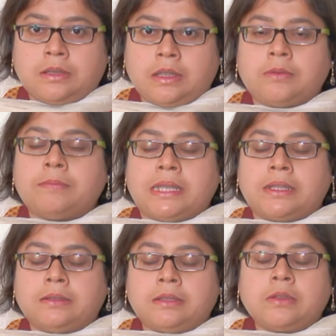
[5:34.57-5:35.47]
or
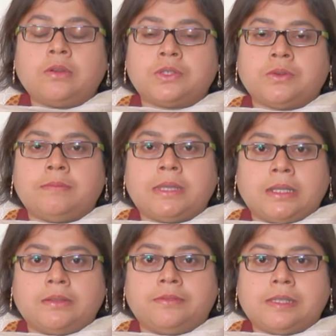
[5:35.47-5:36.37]
go to a
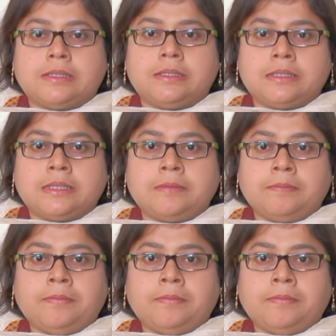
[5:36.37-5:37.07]
medical facility.